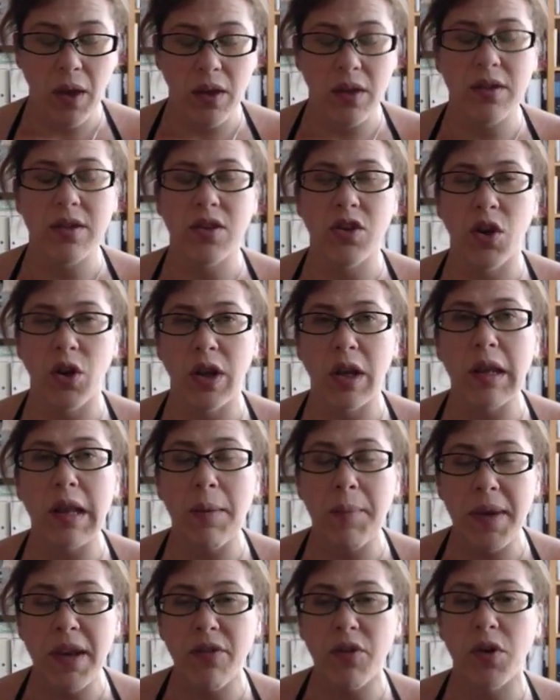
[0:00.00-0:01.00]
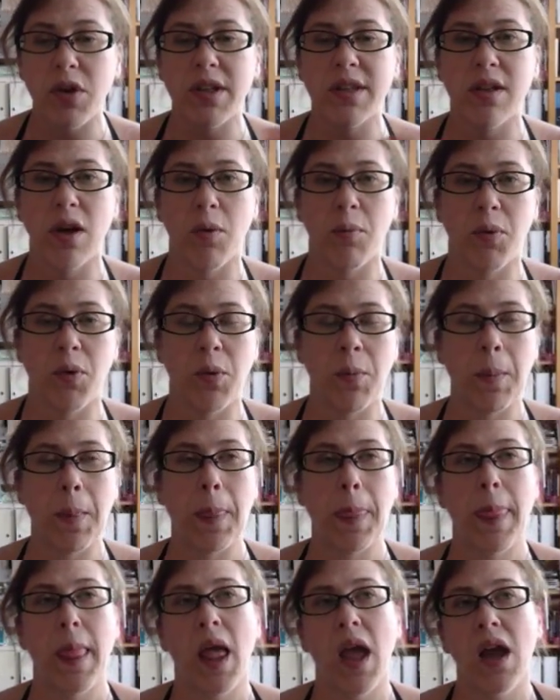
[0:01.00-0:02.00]
So let me give you an example.
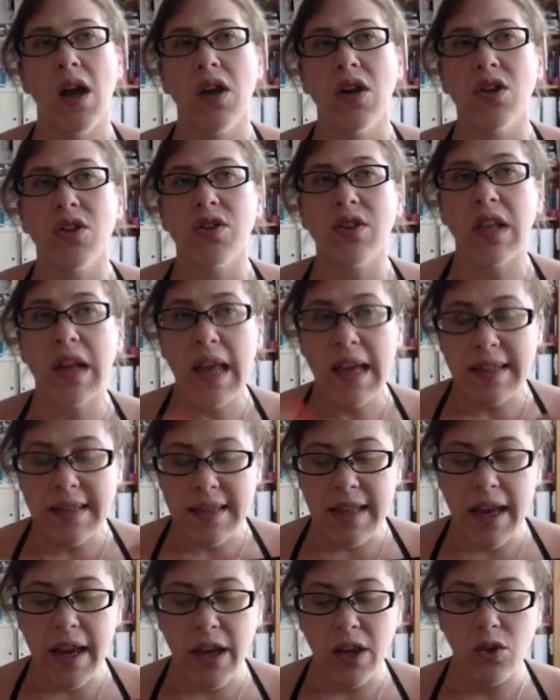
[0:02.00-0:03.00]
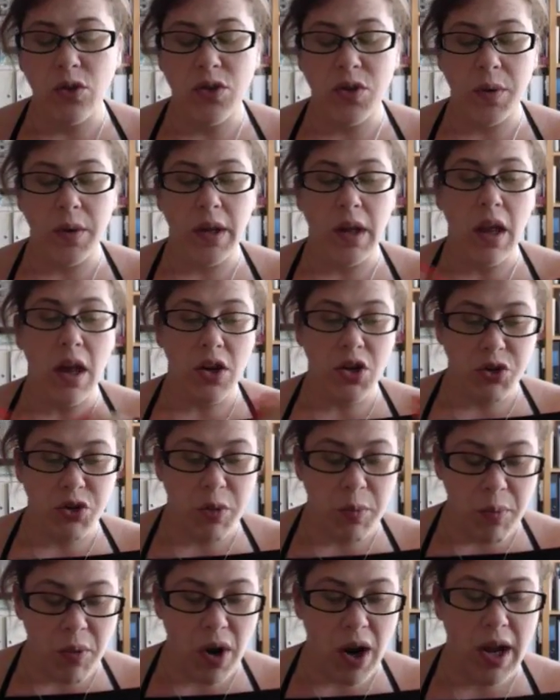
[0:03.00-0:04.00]
So let's say you're doing a
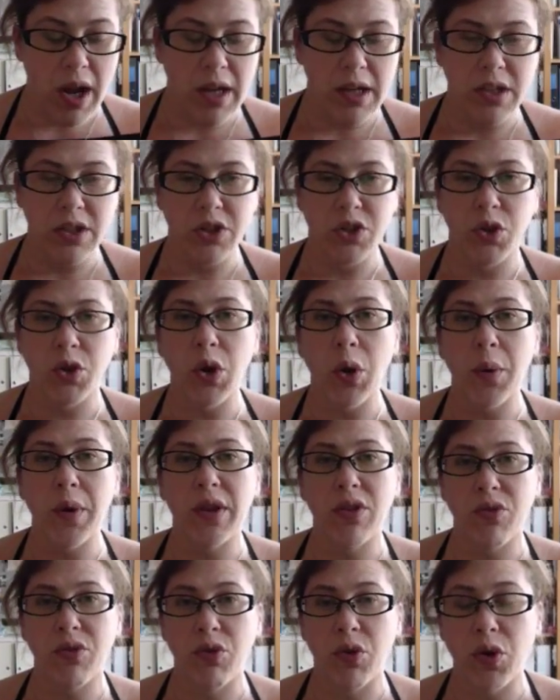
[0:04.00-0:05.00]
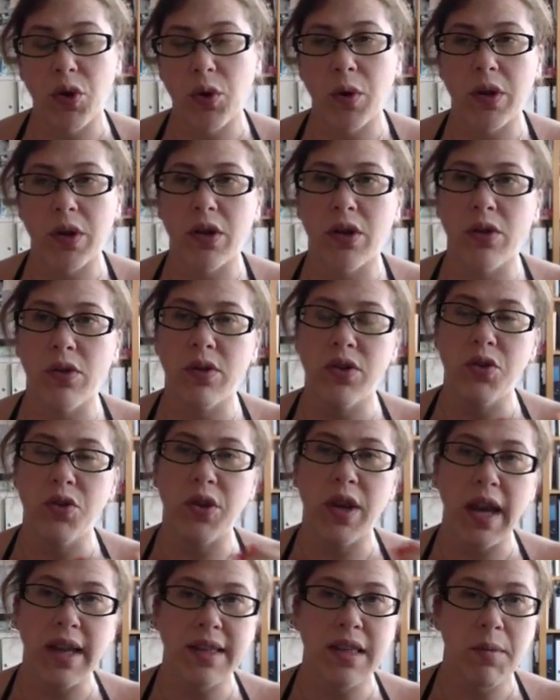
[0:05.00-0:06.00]
luxury brand and you're going through and you
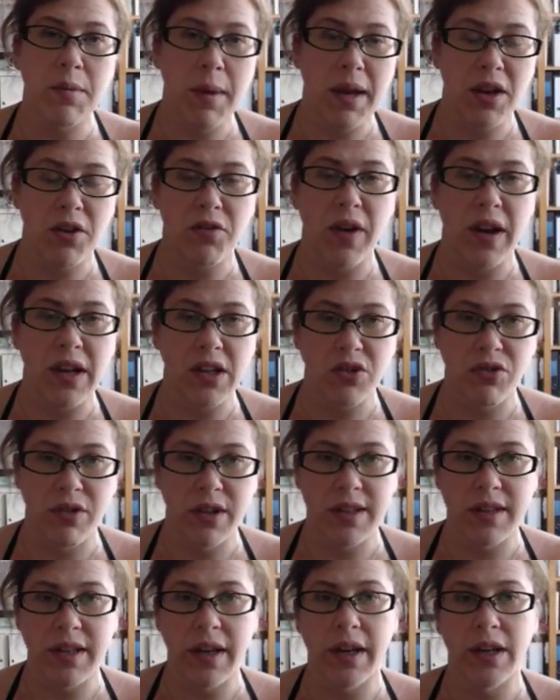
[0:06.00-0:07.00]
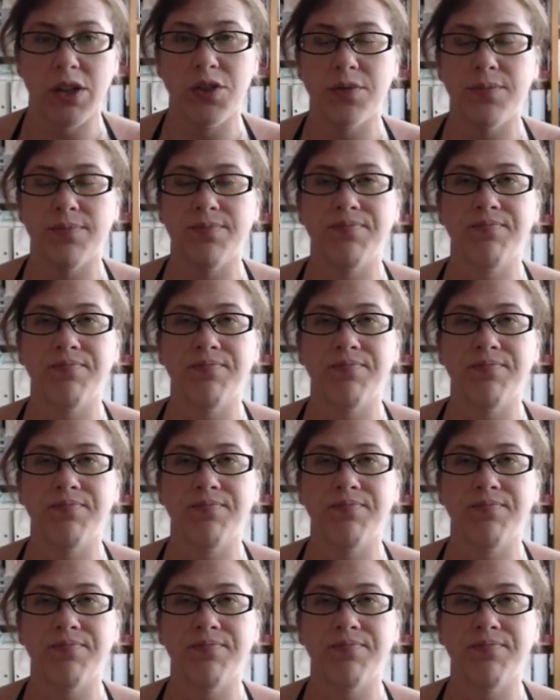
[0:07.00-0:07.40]
get to the manufacturing stage.